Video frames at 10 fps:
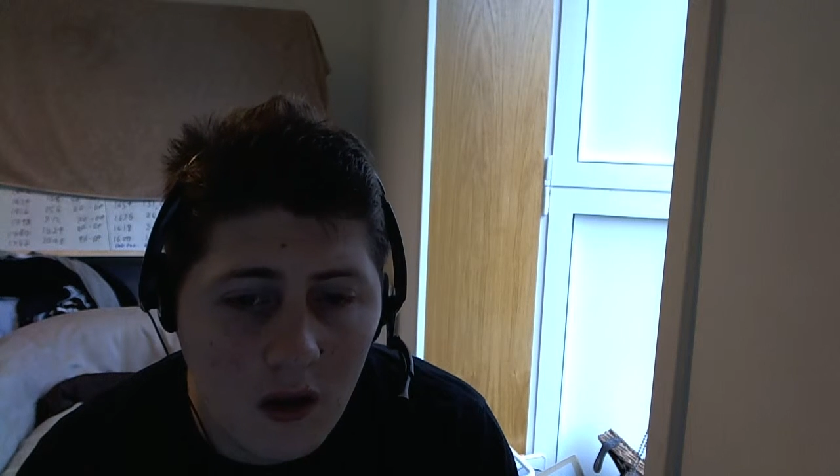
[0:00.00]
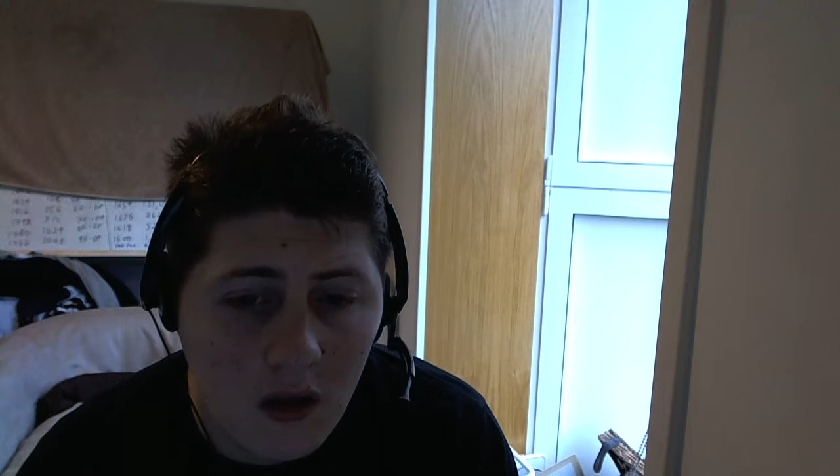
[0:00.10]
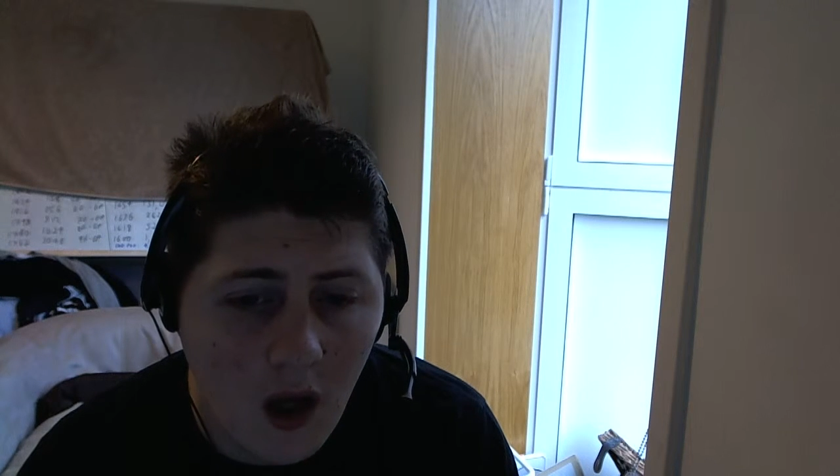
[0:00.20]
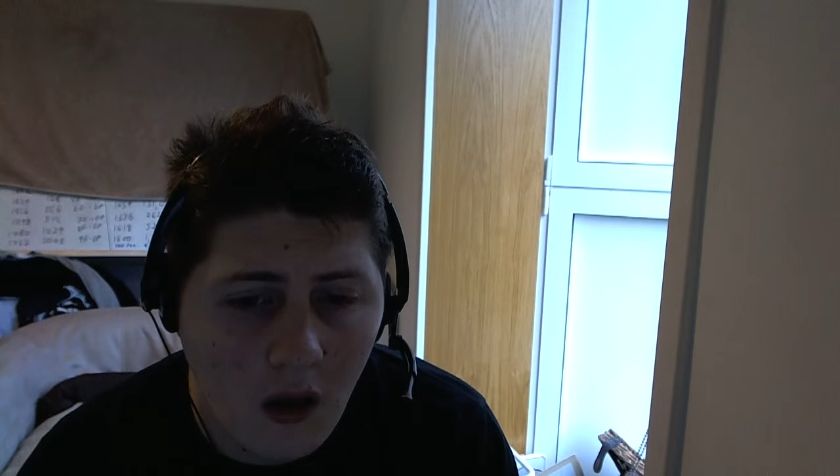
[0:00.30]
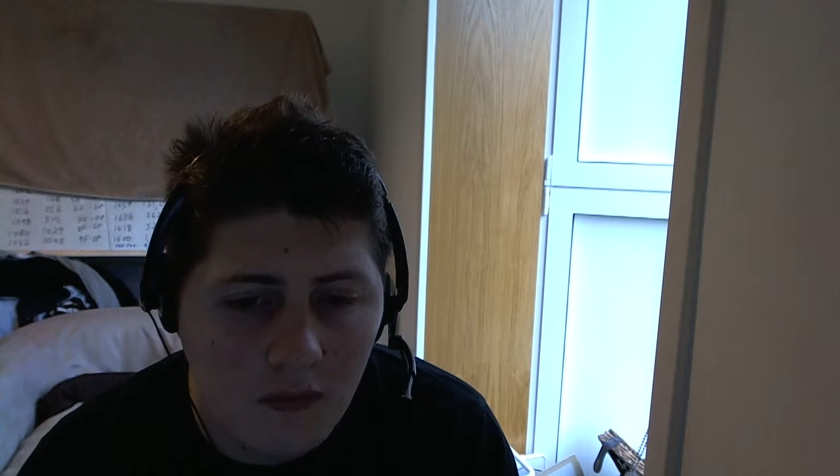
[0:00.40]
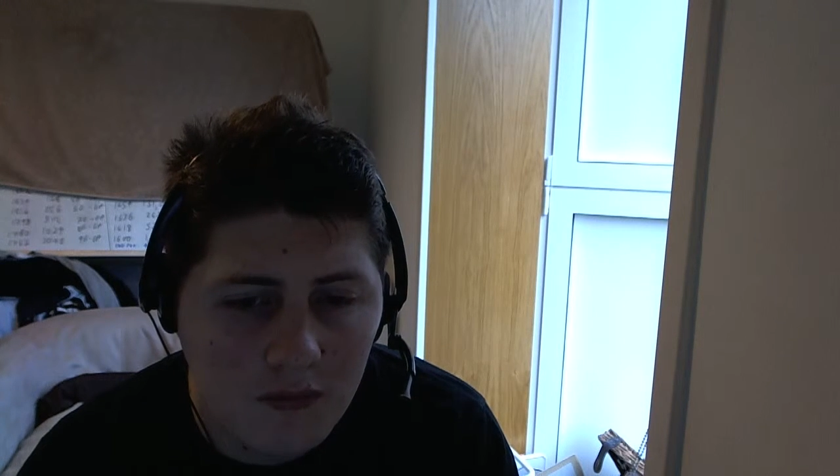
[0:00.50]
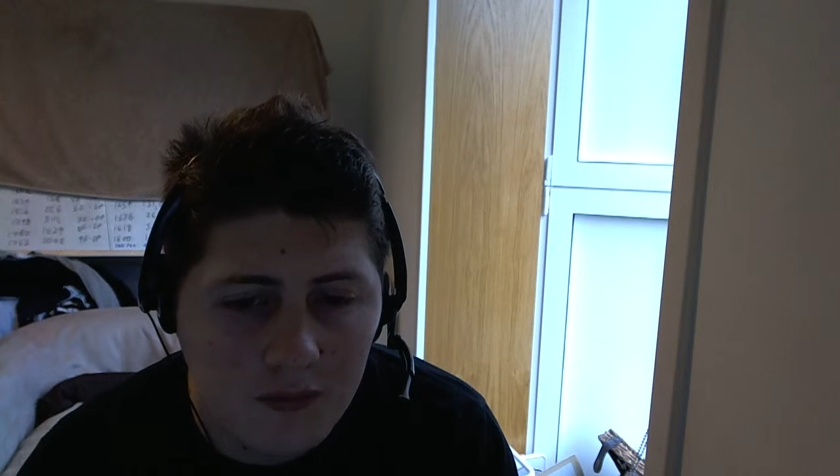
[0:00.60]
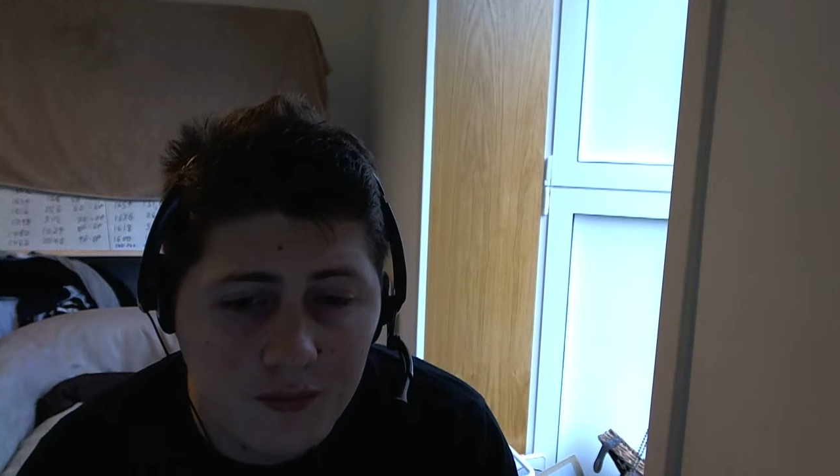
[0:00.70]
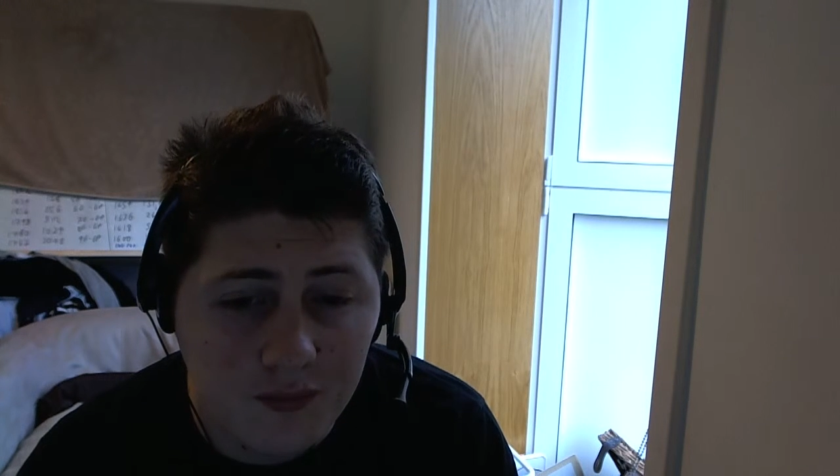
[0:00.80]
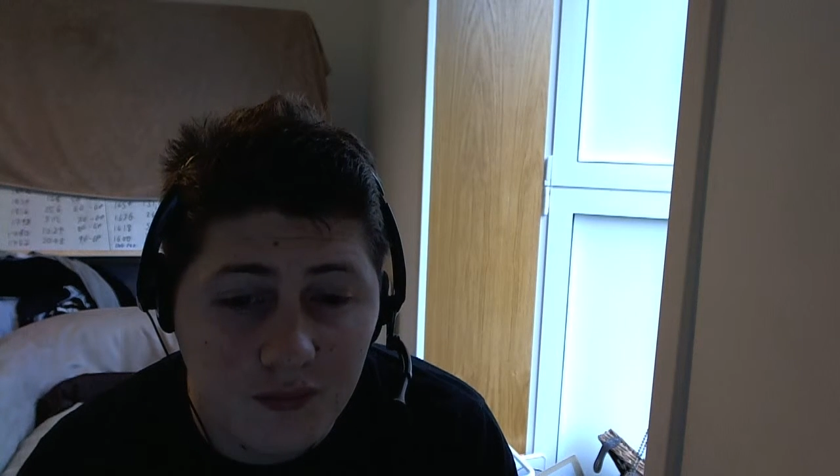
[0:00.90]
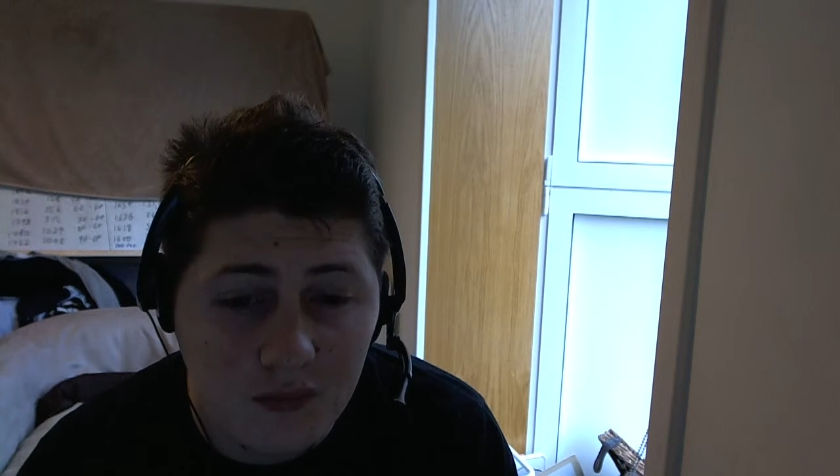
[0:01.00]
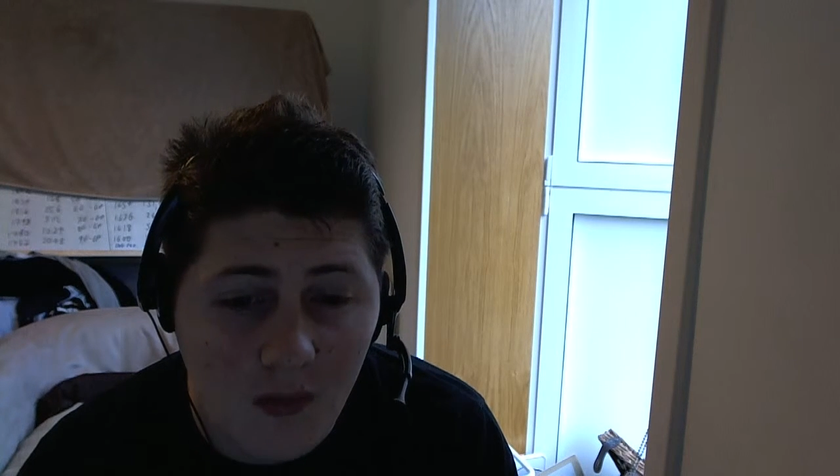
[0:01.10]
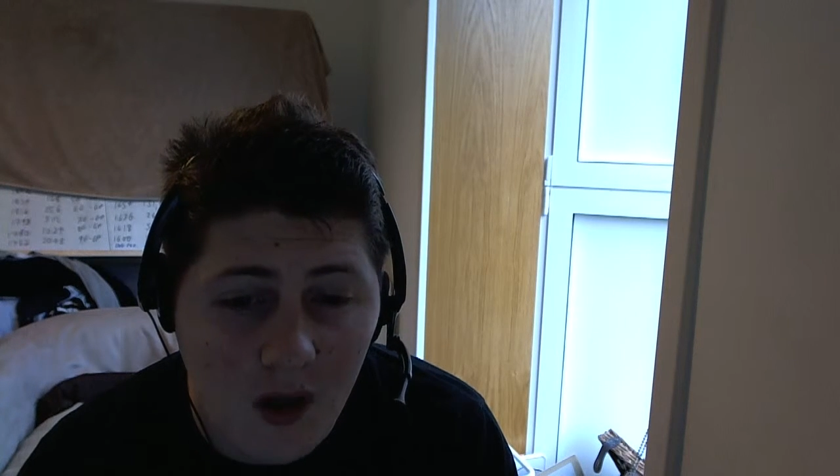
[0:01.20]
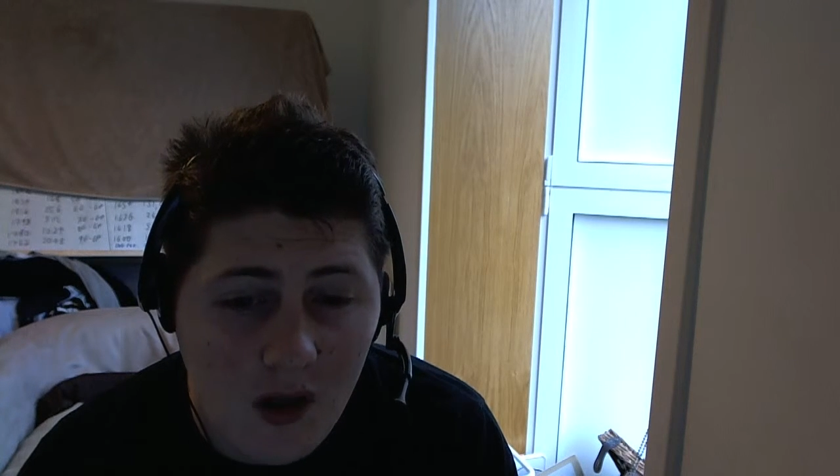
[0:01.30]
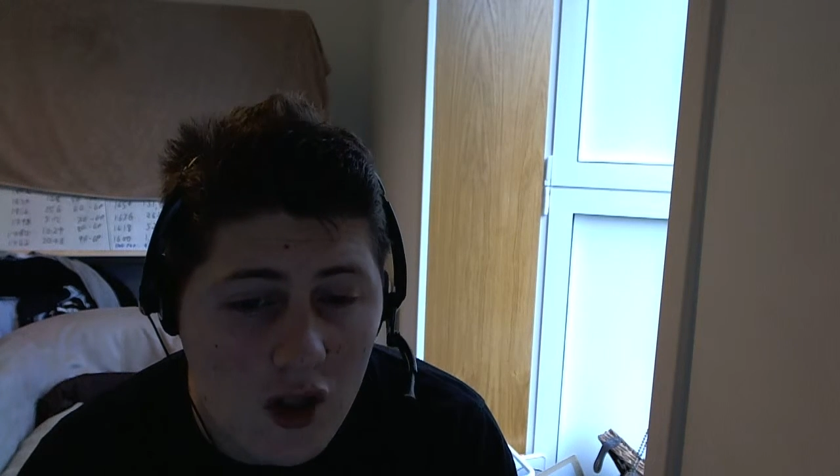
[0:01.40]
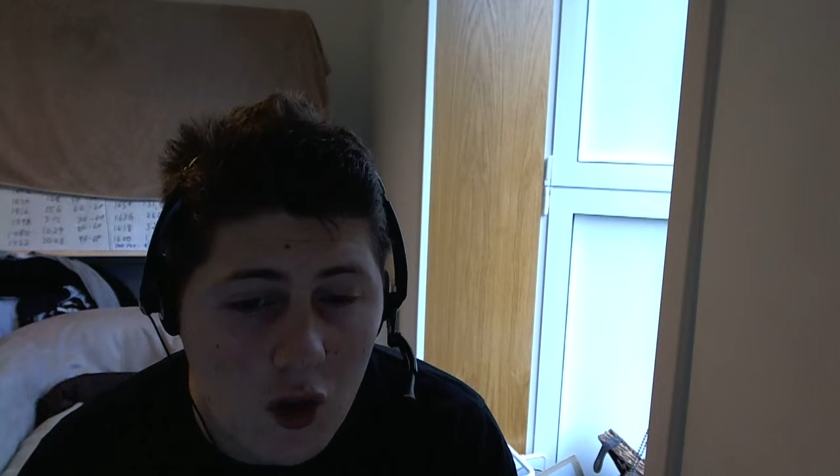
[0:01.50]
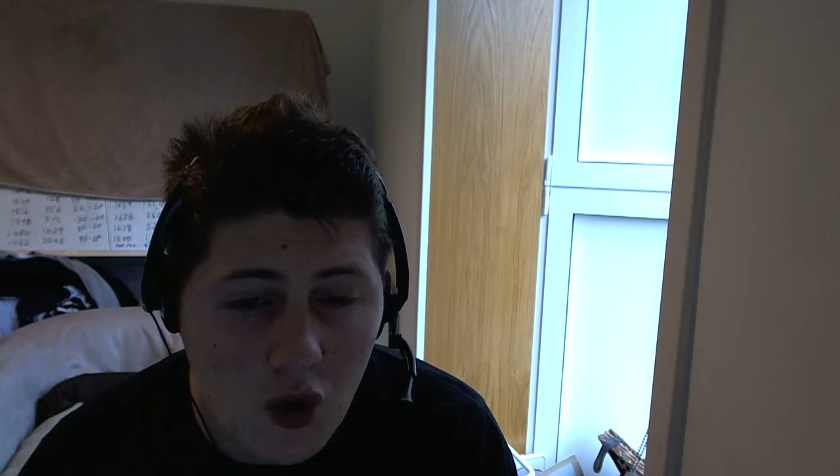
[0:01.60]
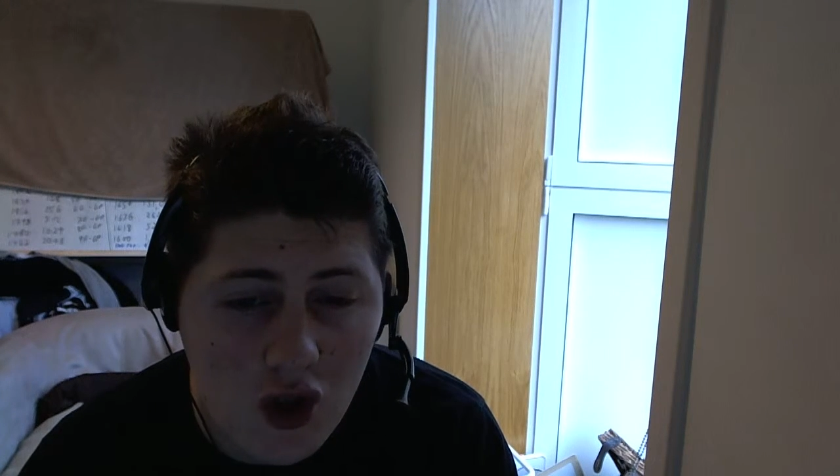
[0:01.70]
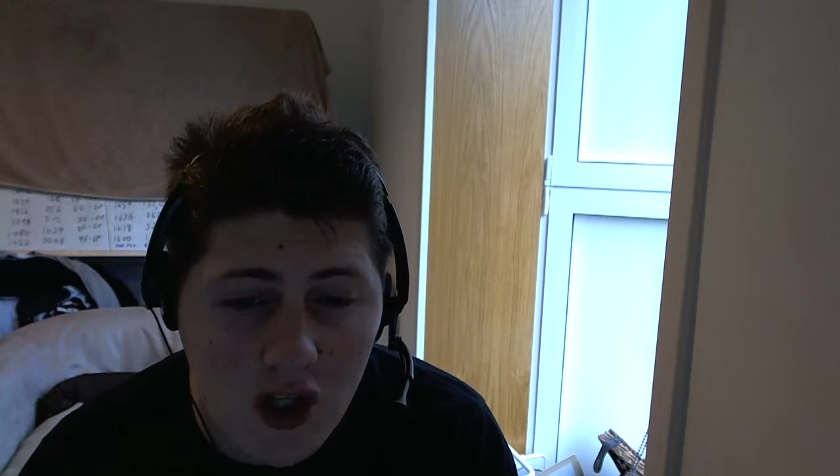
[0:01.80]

Yeah. So what